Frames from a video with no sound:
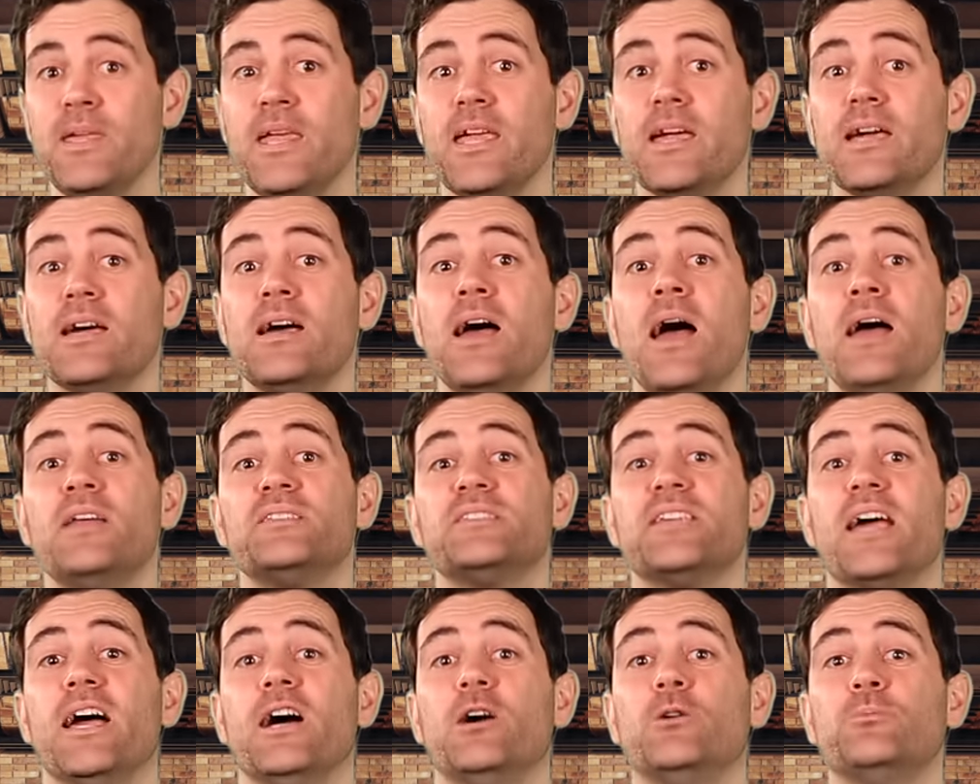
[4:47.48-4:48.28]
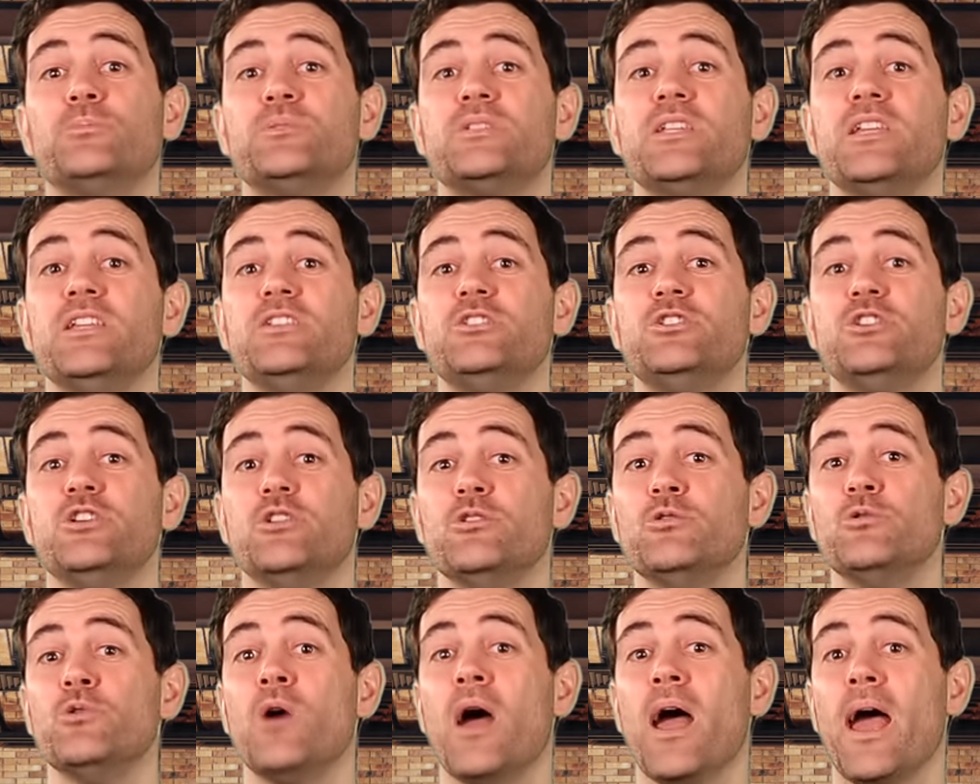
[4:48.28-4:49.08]
here to help teach
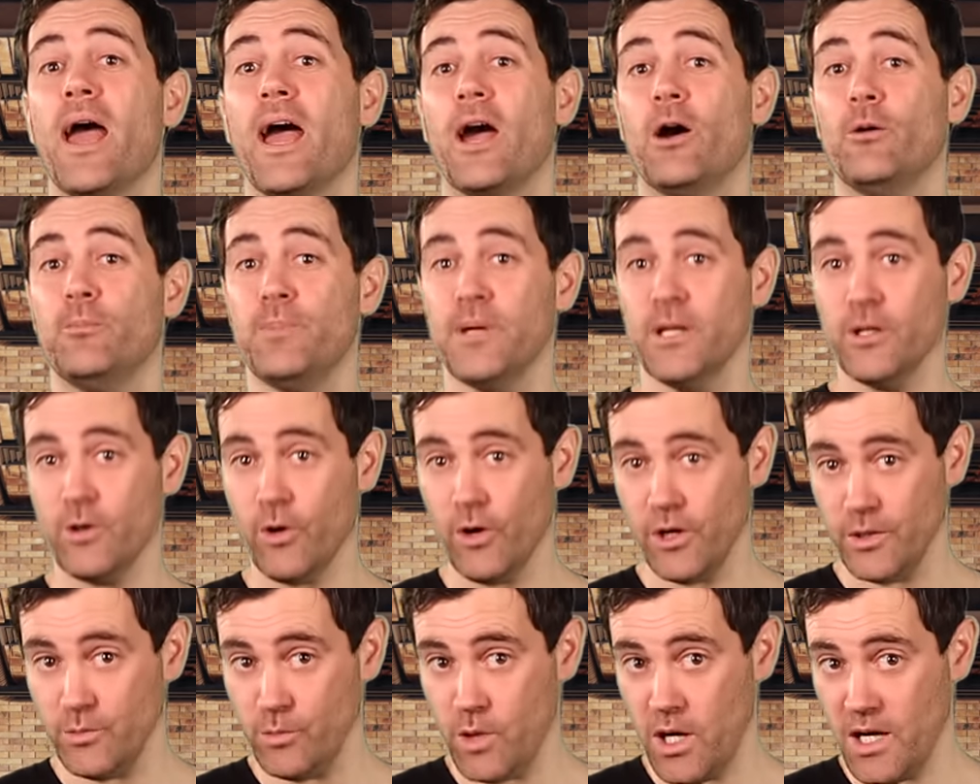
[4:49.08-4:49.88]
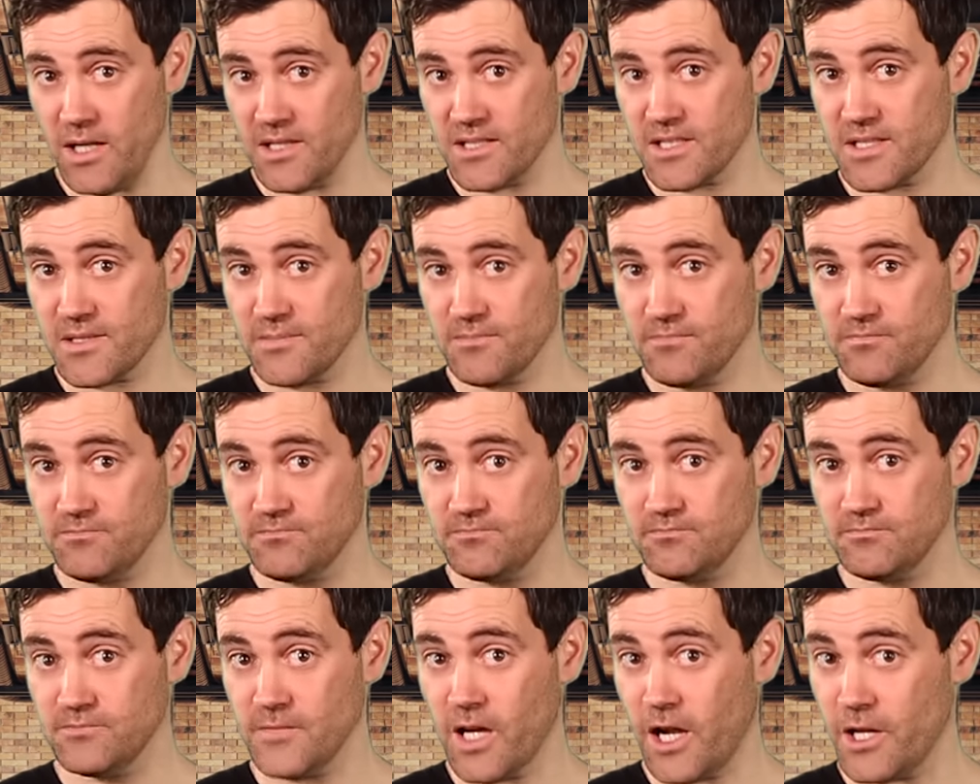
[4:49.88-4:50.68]
you how Bitcoin works.
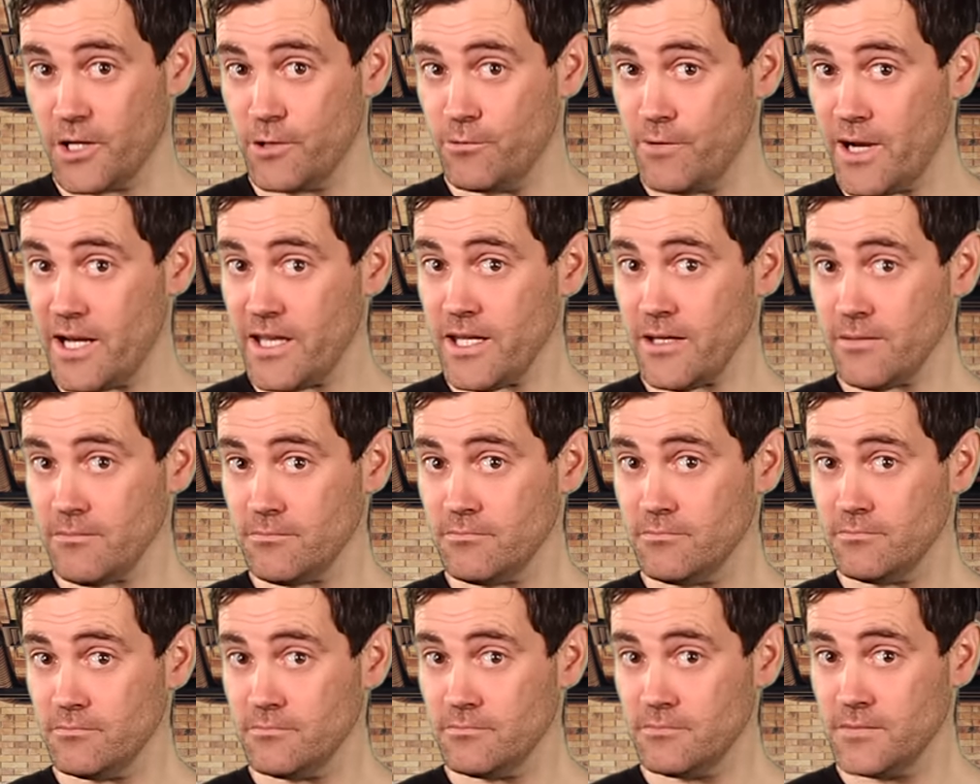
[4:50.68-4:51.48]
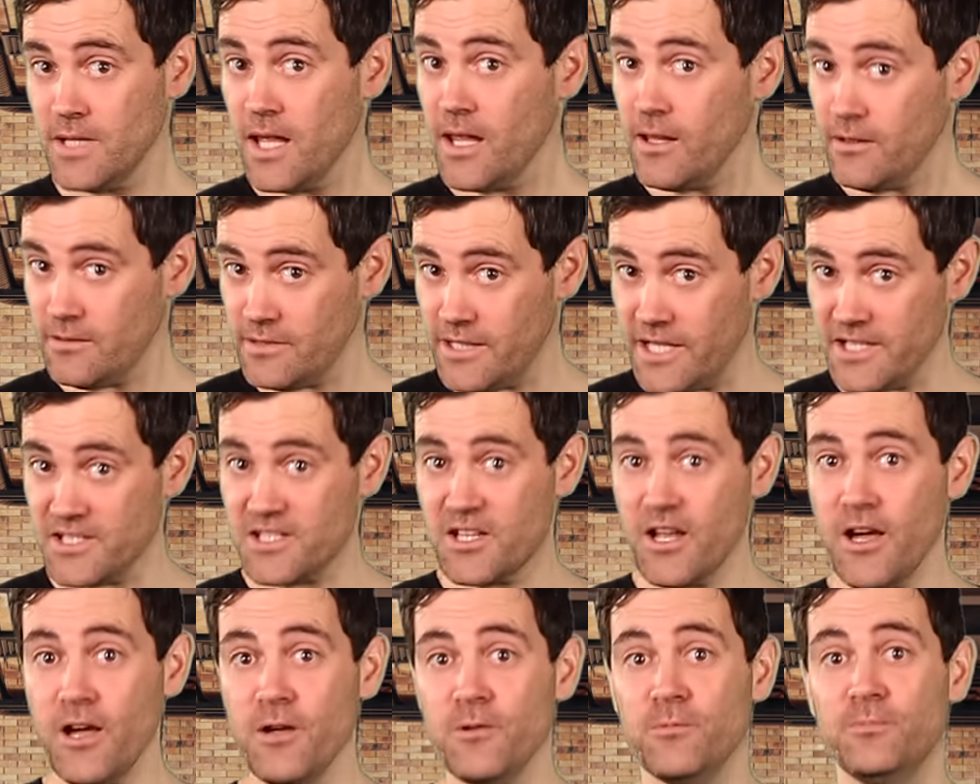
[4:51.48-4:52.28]
Are you ready? Let's
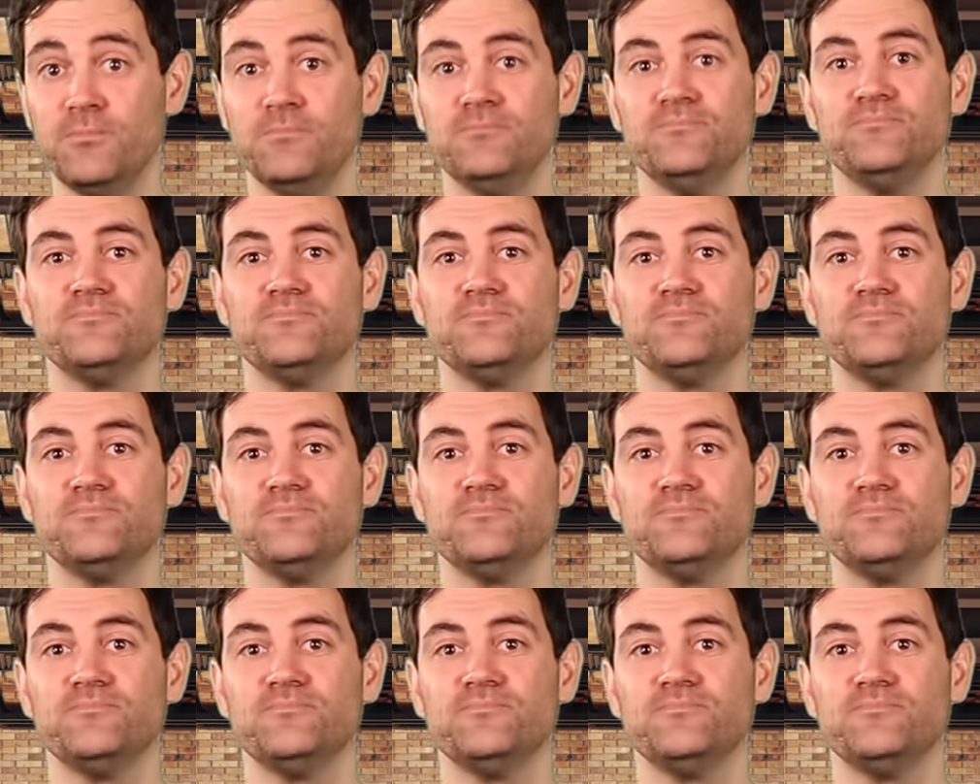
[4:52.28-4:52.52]
go.